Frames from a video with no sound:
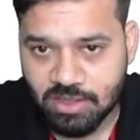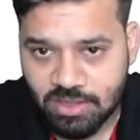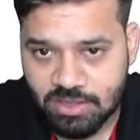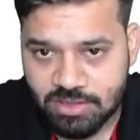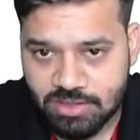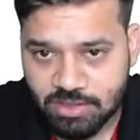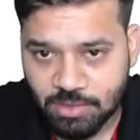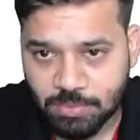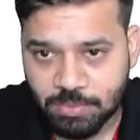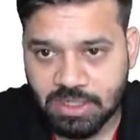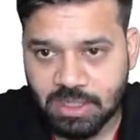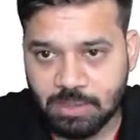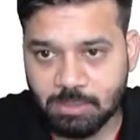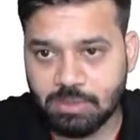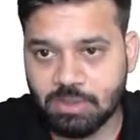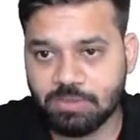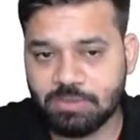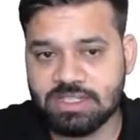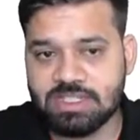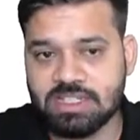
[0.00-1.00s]
So PM
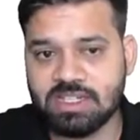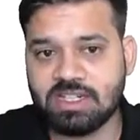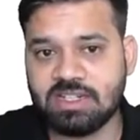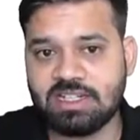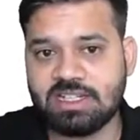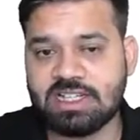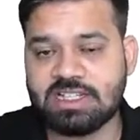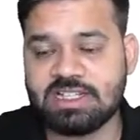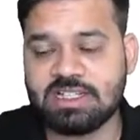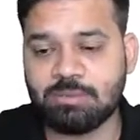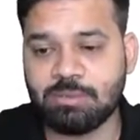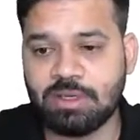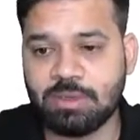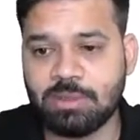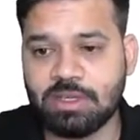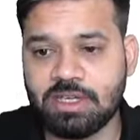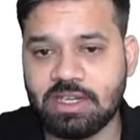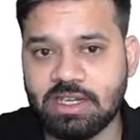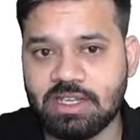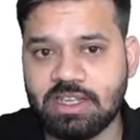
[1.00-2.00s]
of which country has
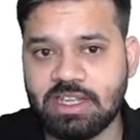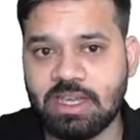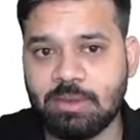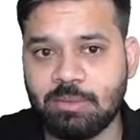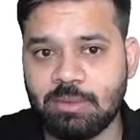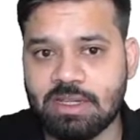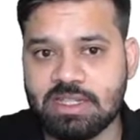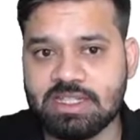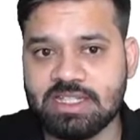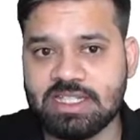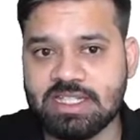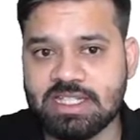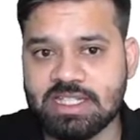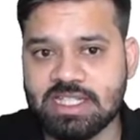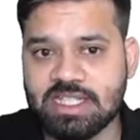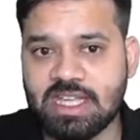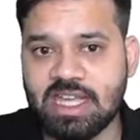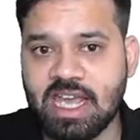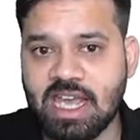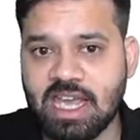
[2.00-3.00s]
implemented the
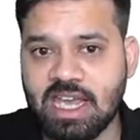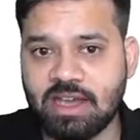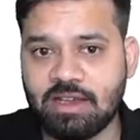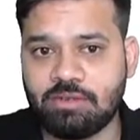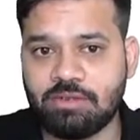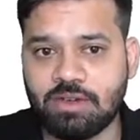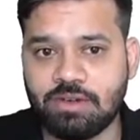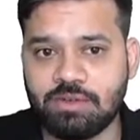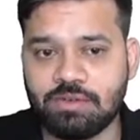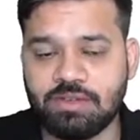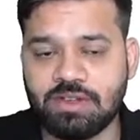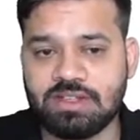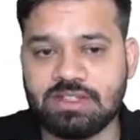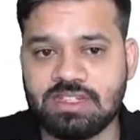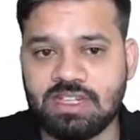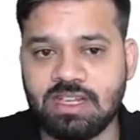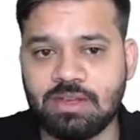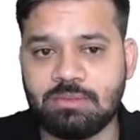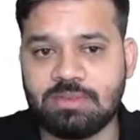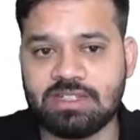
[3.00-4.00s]
Emergency Act for first
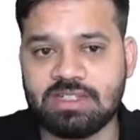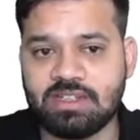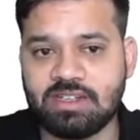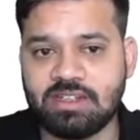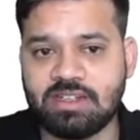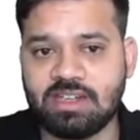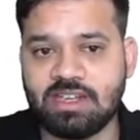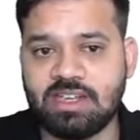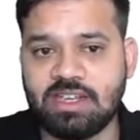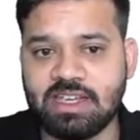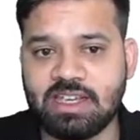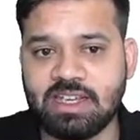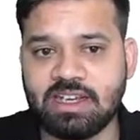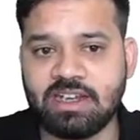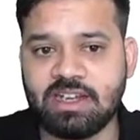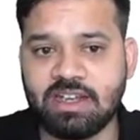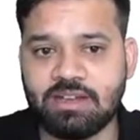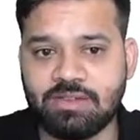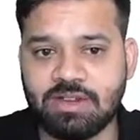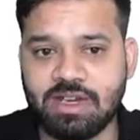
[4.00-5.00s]
time? Is it Italy,
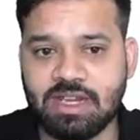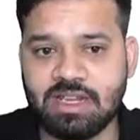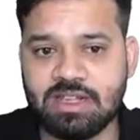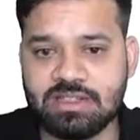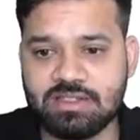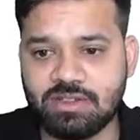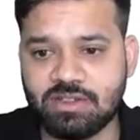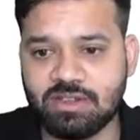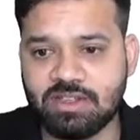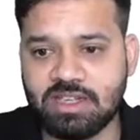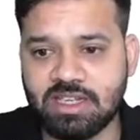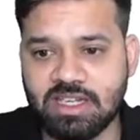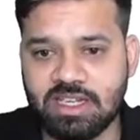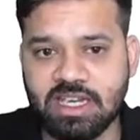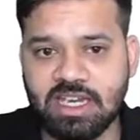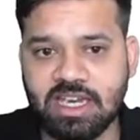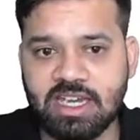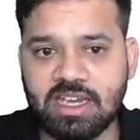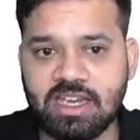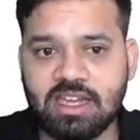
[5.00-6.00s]
Canada, France or
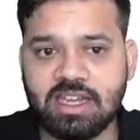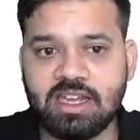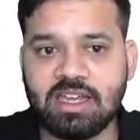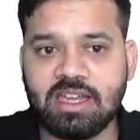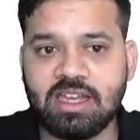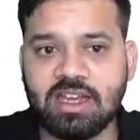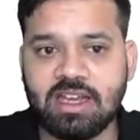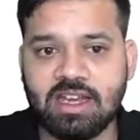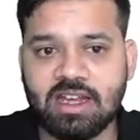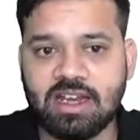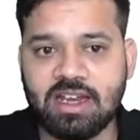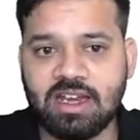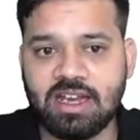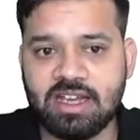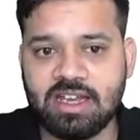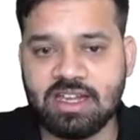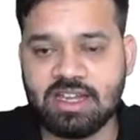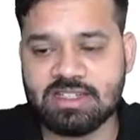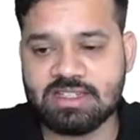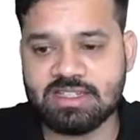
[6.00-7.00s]
Greenland?
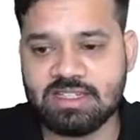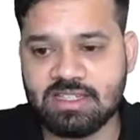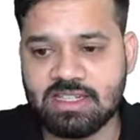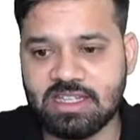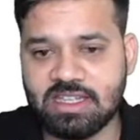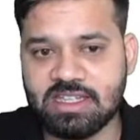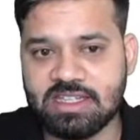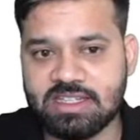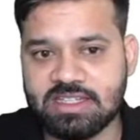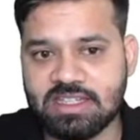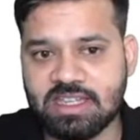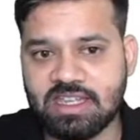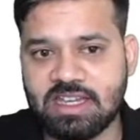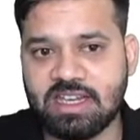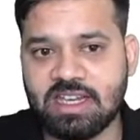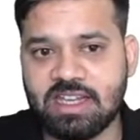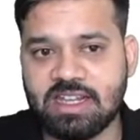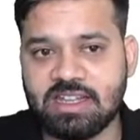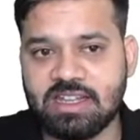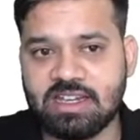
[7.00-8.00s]
Right answer here is
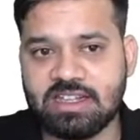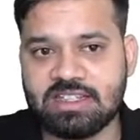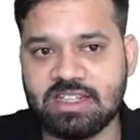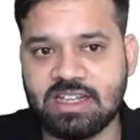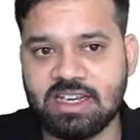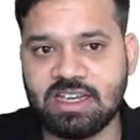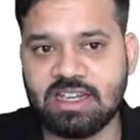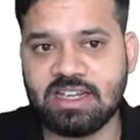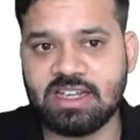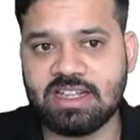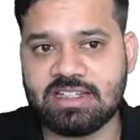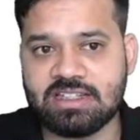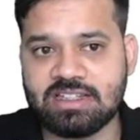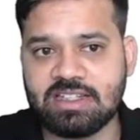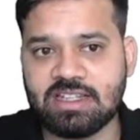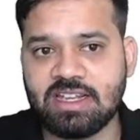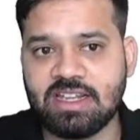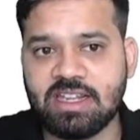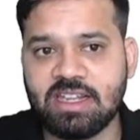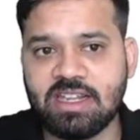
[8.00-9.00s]
Canada. That is the right
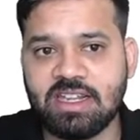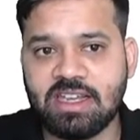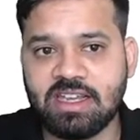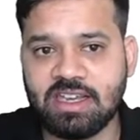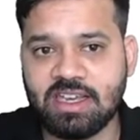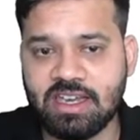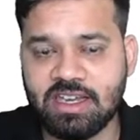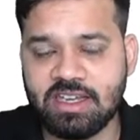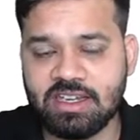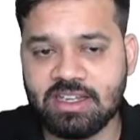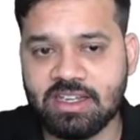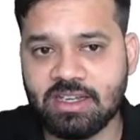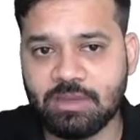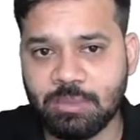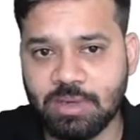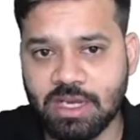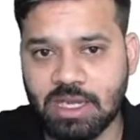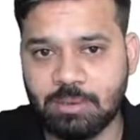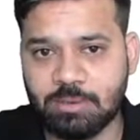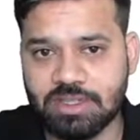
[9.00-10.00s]
answer. Canadian
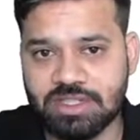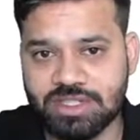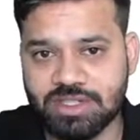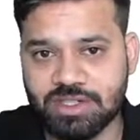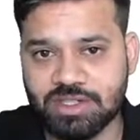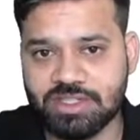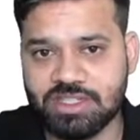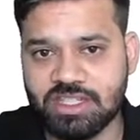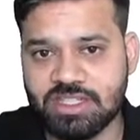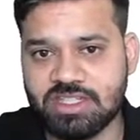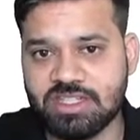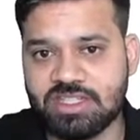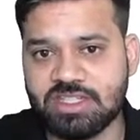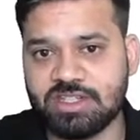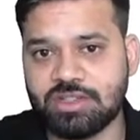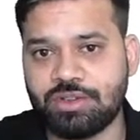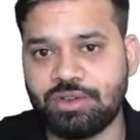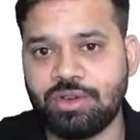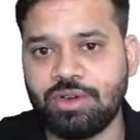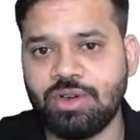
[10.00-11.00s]
Prime Minister Justin
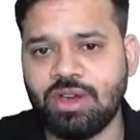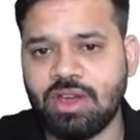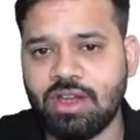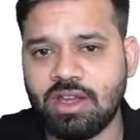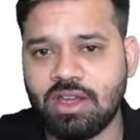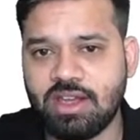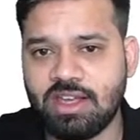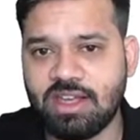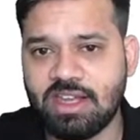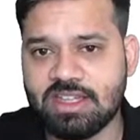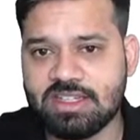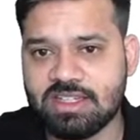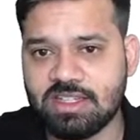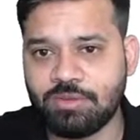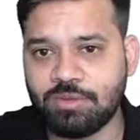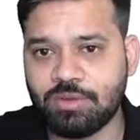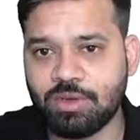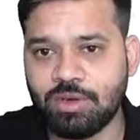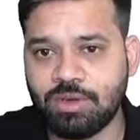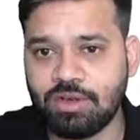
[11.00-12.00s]
Trudeau, he has
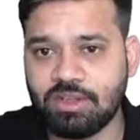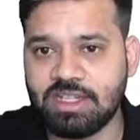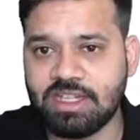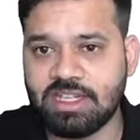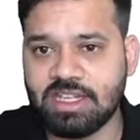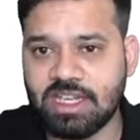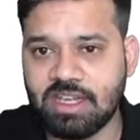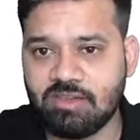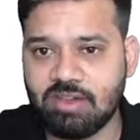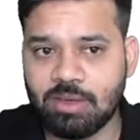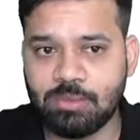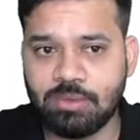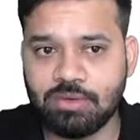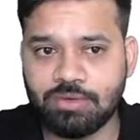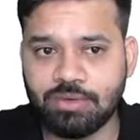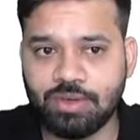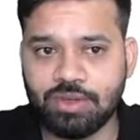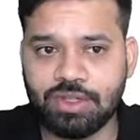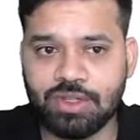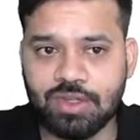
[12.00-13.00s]
invoked the never
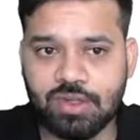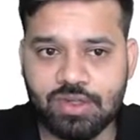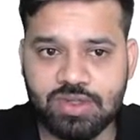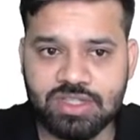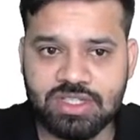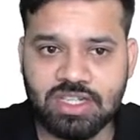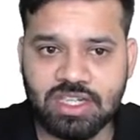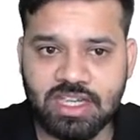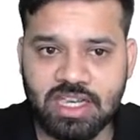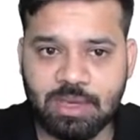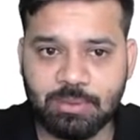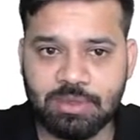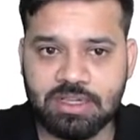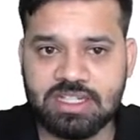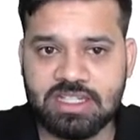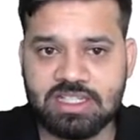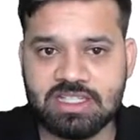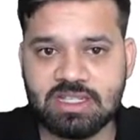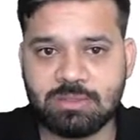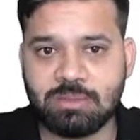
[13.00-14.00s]
before used
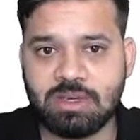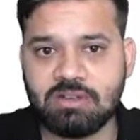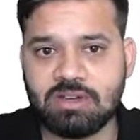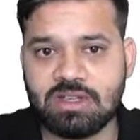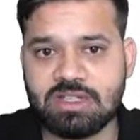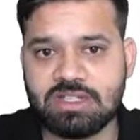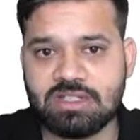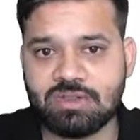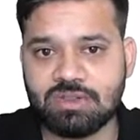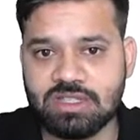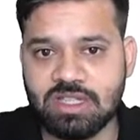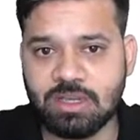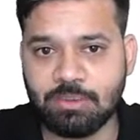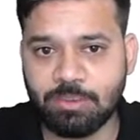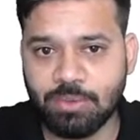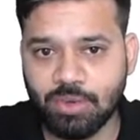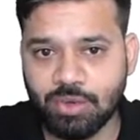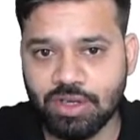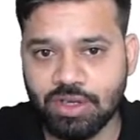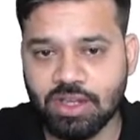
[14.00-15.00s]
emergency powers to
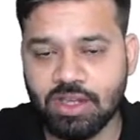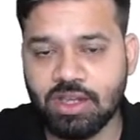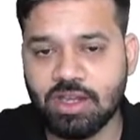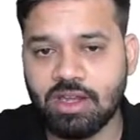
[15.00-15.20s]
support